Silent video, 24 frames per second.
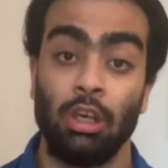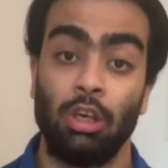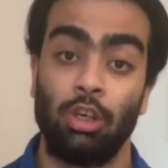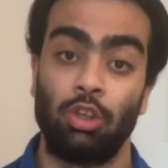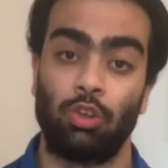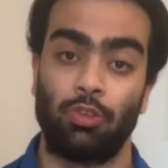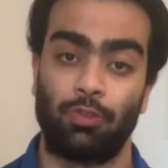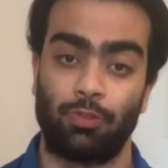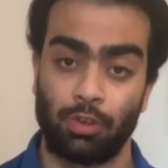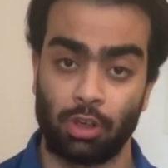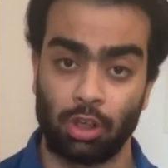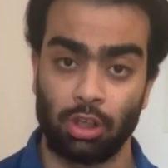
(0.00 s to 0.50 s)

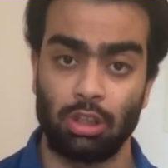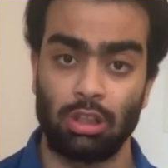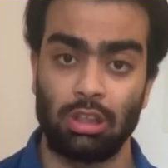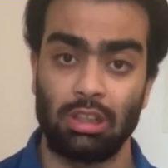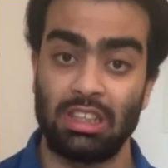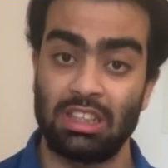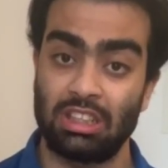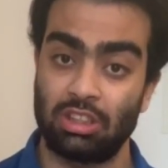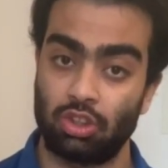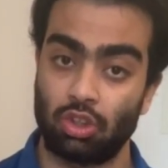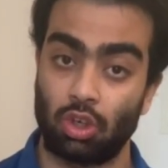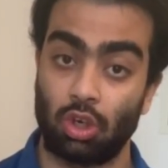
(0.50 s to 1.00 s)
So first
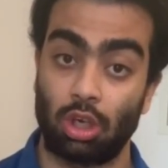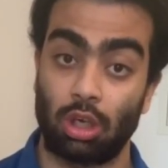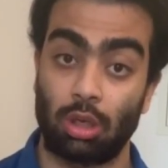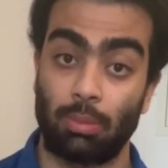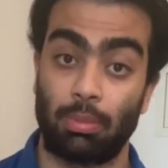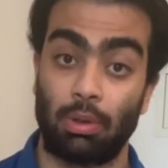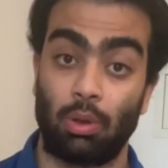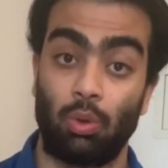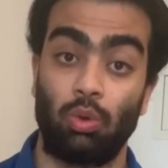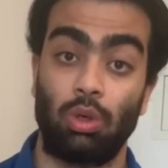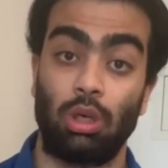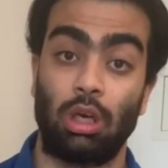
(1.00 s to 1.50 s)
let's talk
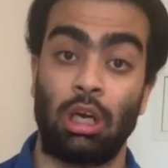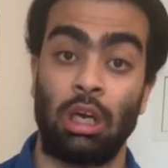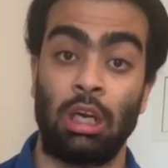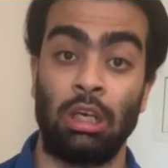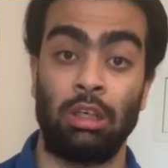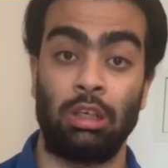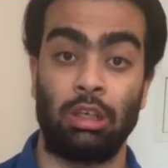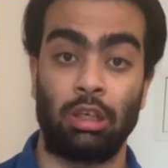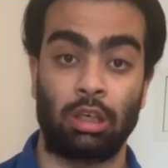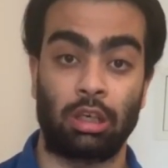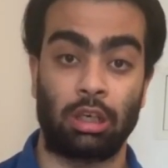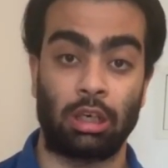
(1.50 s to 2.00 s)
about
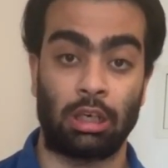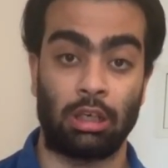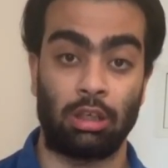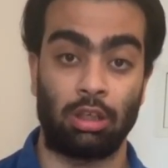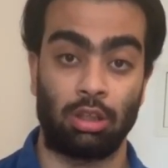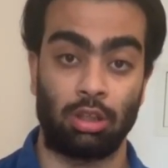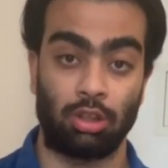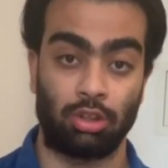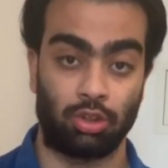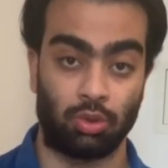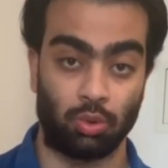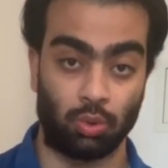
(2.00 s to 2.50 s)

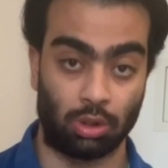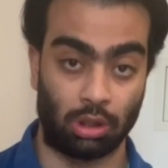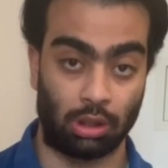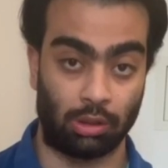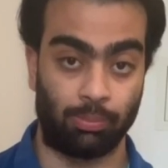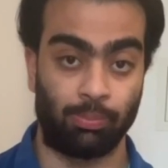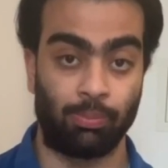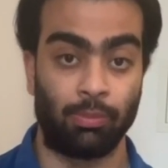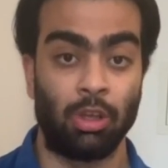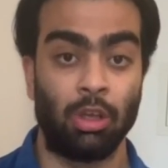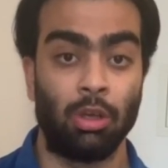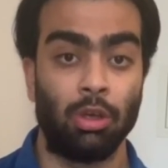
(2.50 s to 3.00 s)
undergrad
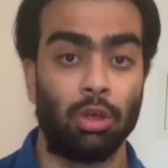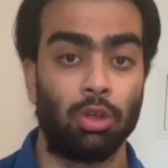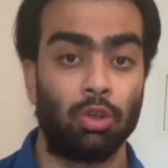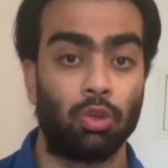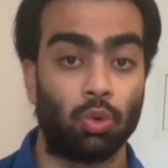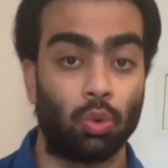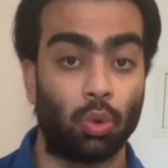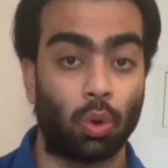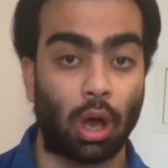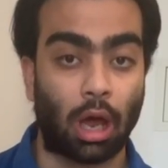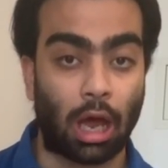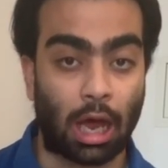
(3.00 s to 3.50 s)
students.
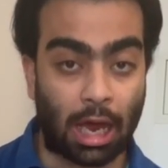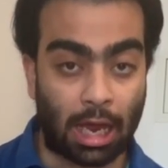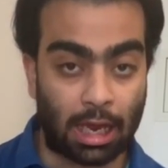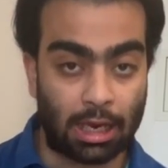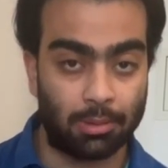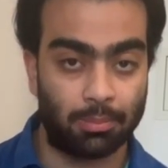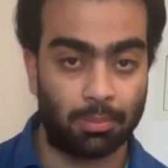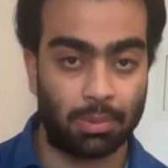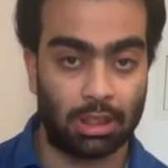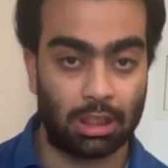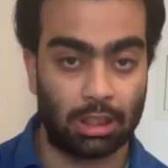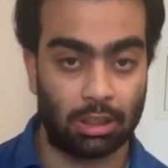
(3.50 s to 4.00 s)
So
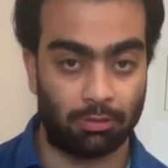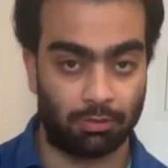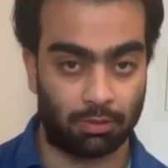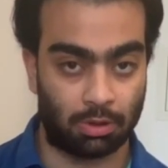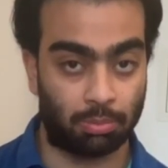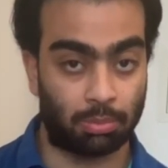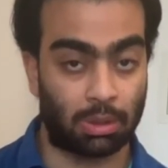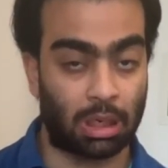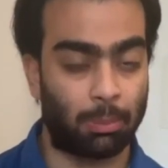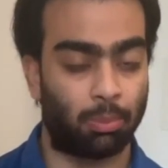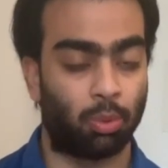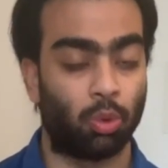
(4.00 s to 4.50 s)
I believe,
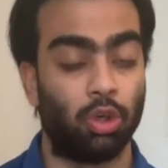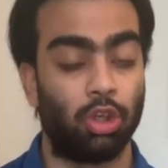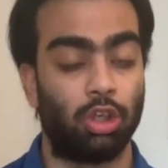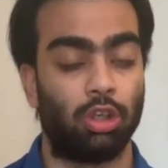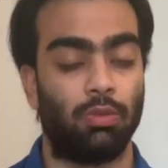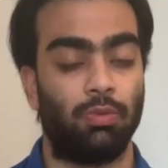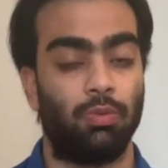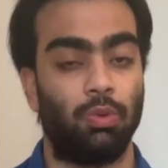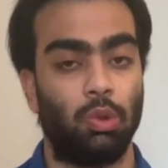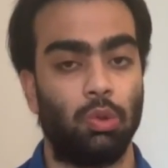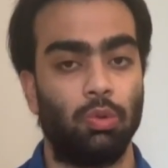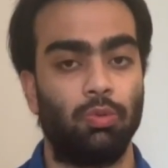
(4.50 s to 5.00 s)
in my point
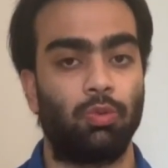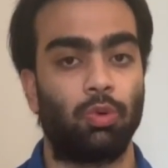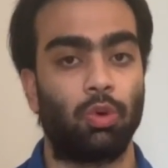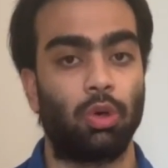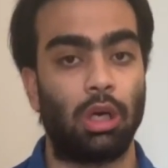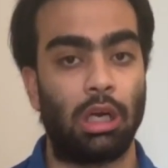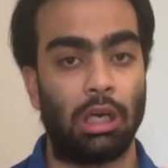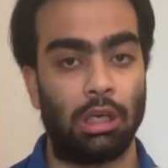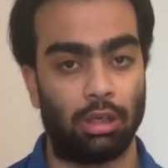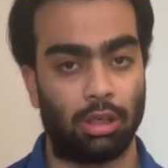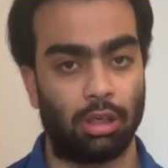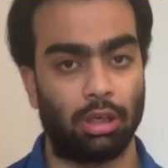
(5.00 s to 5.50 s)
of view,
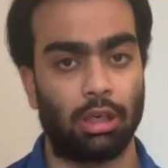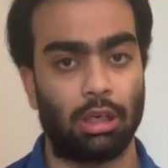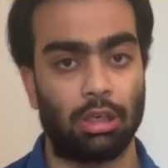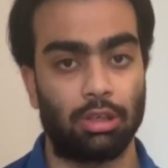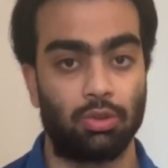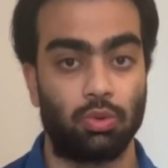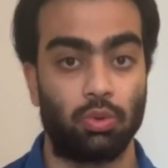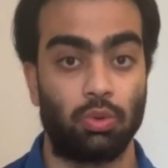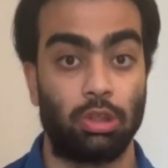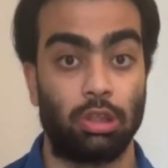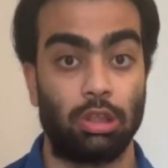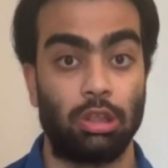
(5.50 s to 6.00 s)
for undergrad
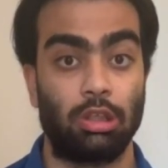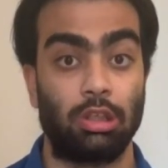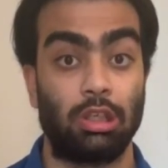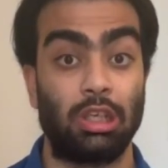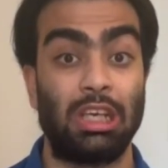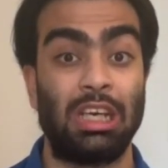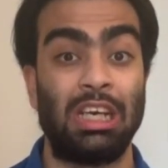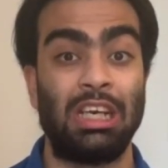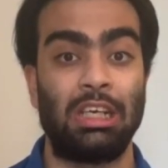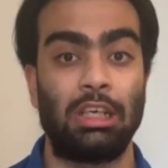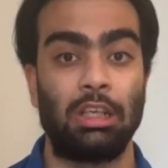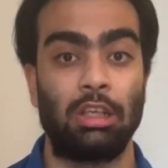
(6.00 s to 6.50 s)
students,
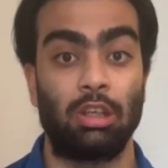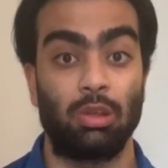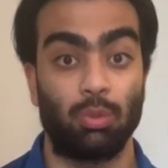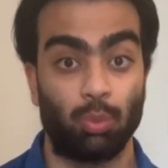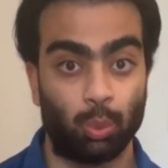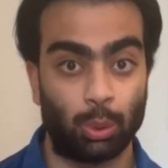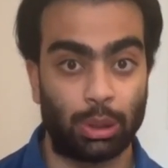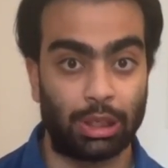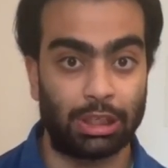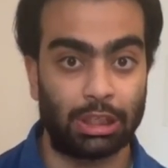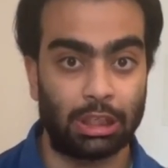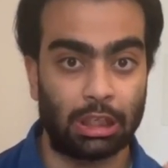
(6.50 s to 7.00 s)
it is
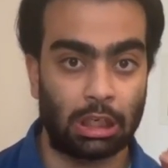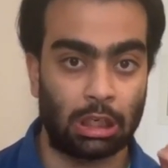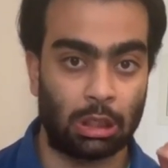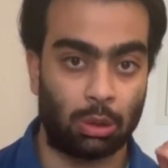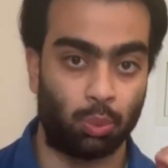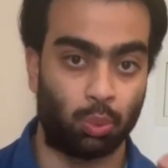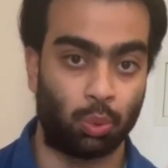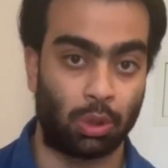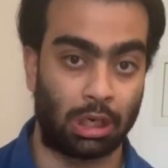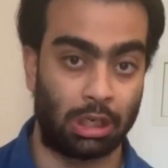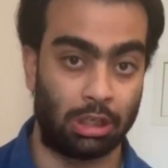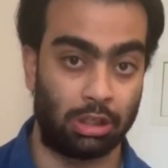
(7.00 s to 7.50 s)
very
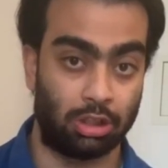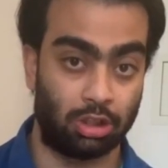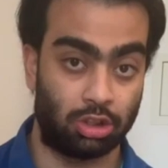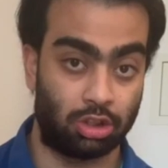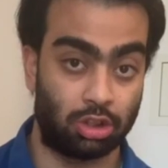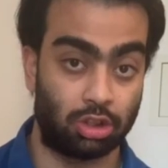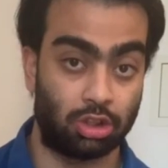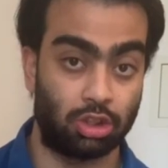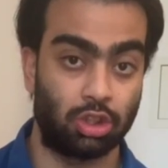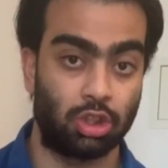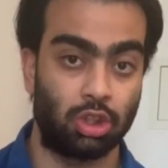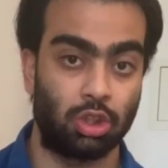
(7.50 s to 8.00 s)

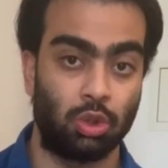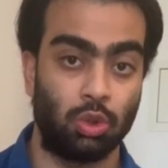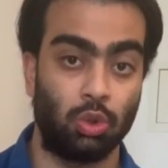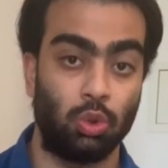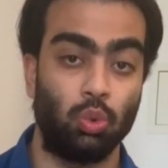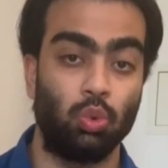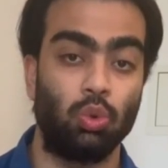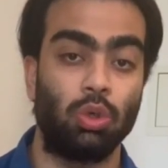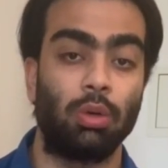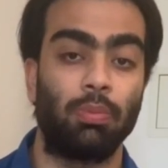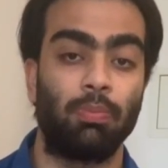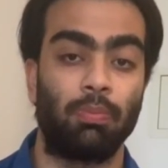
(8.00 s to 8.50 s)
advantageous to
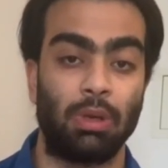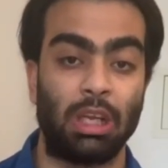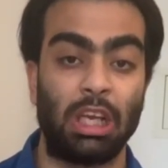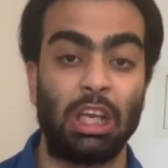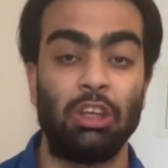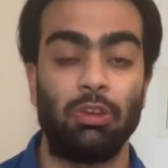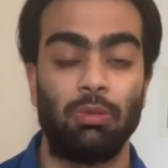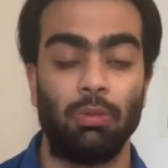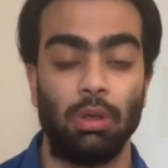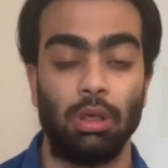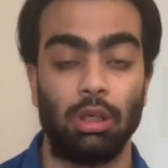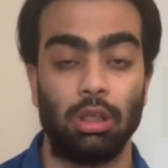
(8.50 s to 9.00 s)
do a
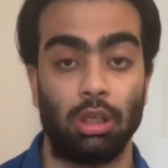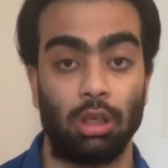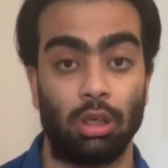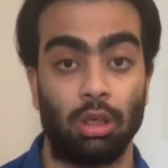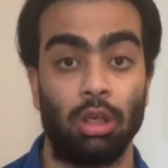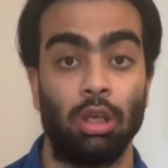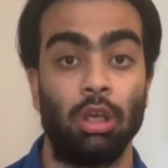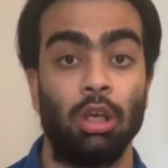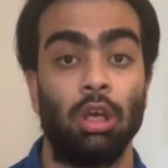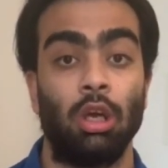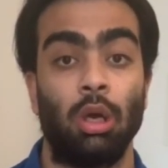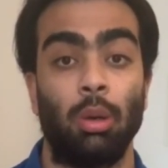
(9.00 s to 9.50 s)
placement year
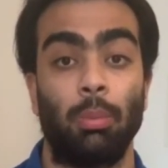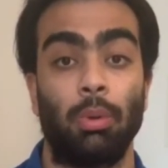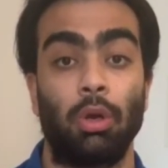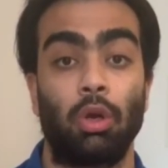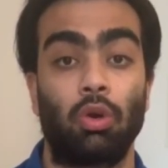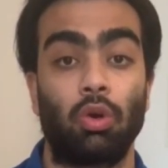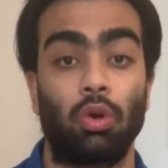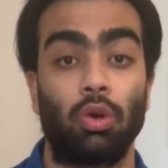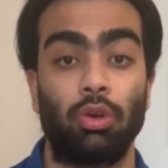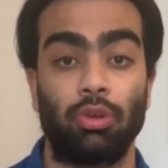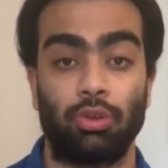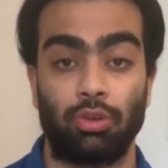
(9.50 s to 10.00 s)

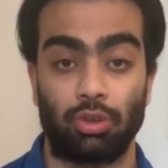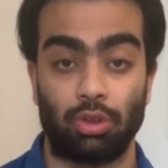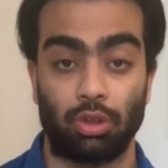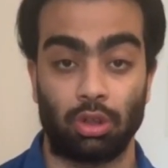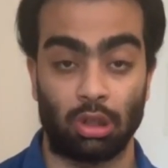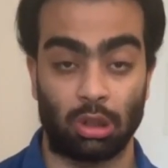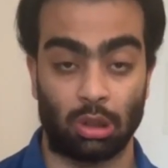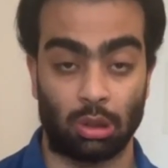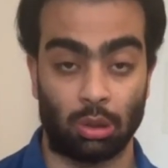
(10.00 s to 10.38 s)
because